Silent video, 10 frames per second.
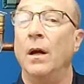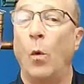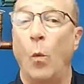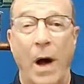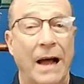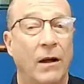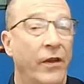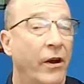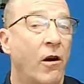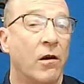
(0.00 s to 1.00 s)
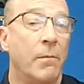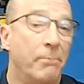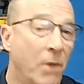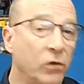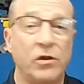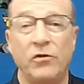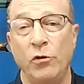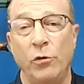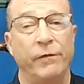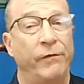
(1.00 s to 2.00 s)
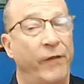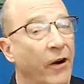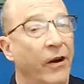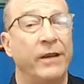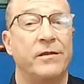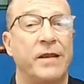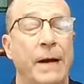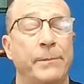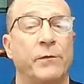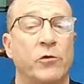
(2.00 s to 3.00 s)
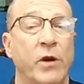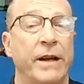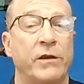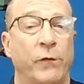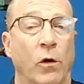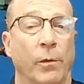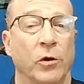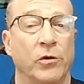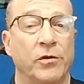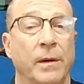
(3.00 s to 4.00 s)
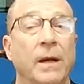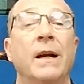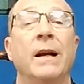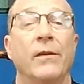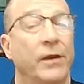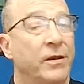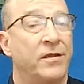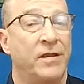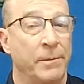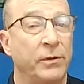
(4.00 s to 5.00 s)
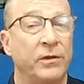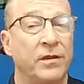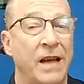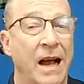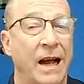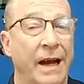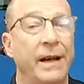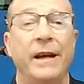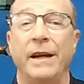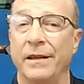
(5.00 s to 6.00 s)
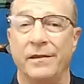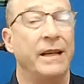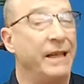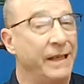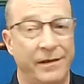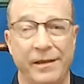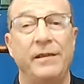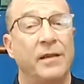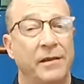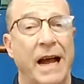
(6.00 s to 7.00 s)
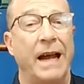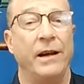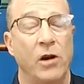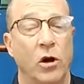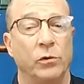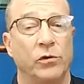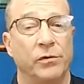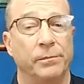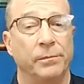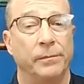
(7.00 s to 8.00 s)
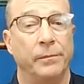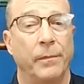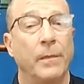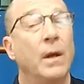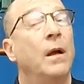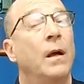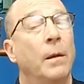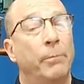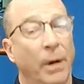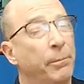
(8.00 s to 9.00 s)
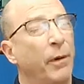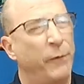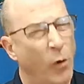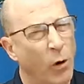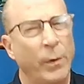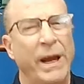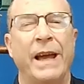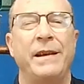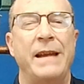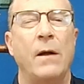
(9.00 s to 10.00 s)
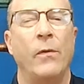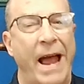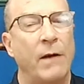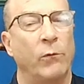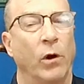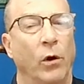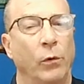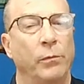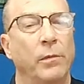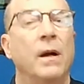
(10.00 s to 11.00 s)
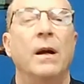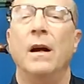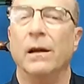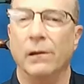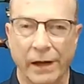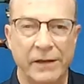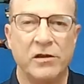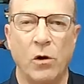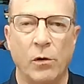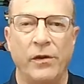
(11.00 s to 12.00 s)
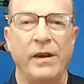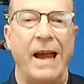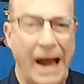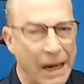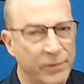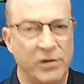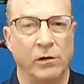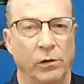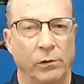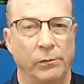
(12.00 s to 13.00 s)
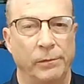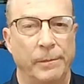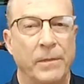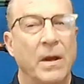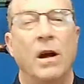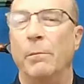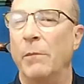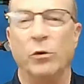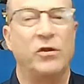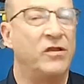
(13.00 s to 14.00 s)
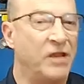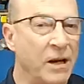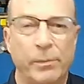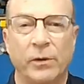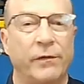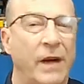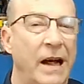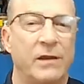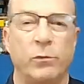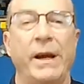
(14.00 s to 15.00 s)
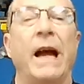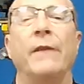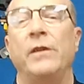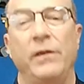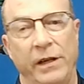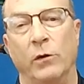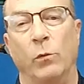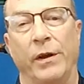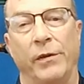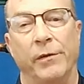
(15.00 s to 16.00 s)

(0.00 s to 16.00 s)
While there are a multitude of various types of transformers, this simple design is easy to diagnose. But before we head down that road, let's go to the absolute most simple device we have to deal with.